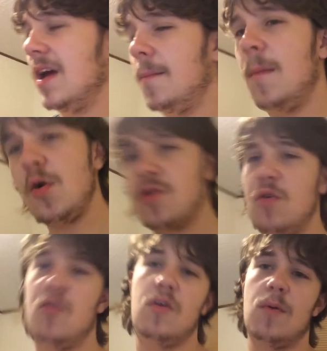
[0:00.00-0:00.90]
most
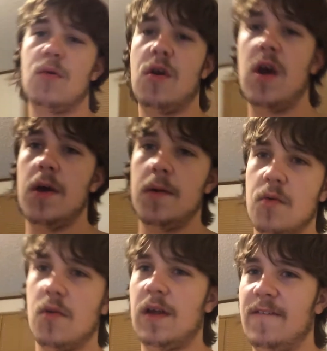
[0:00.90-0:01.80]
YouTubers who
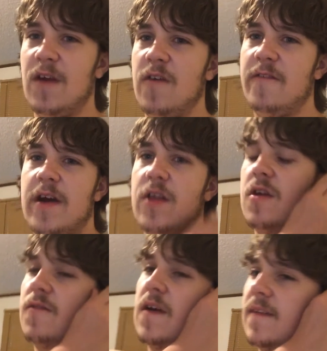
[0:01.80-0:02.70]
are like verified and
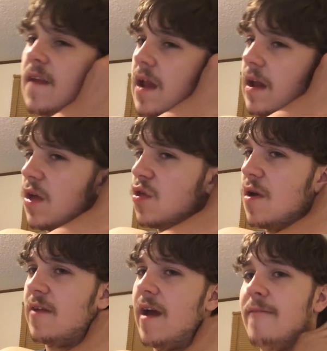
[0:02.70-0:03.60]
stuff like that, I guess you
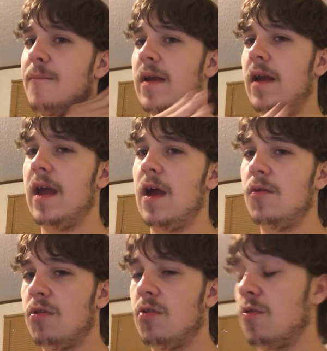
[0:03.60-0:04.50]
have to have bank
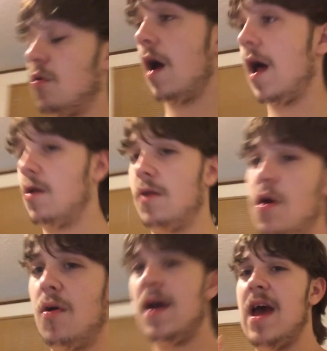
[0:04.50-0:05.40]
accounts or I don't
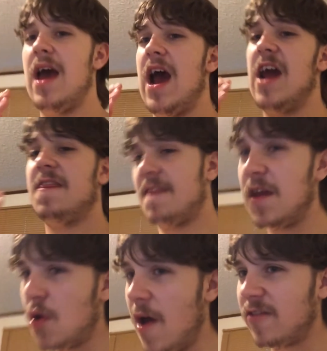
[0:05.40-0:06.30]
know. I
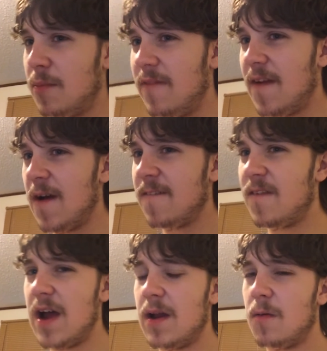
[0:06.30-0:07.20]
think you have to be
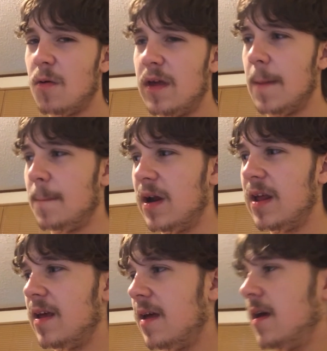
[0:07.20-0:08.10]
verified in order to get
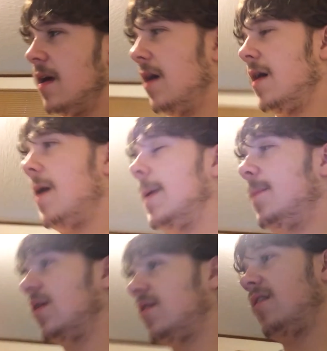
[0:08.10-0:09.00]
money, money.
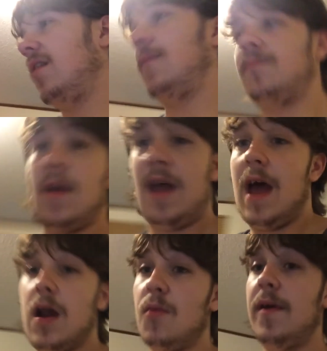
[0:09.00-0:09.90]
But uh,
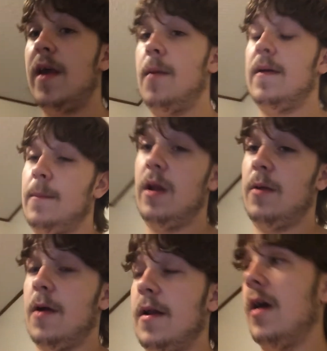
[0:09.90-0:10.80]
I don't really care about the money right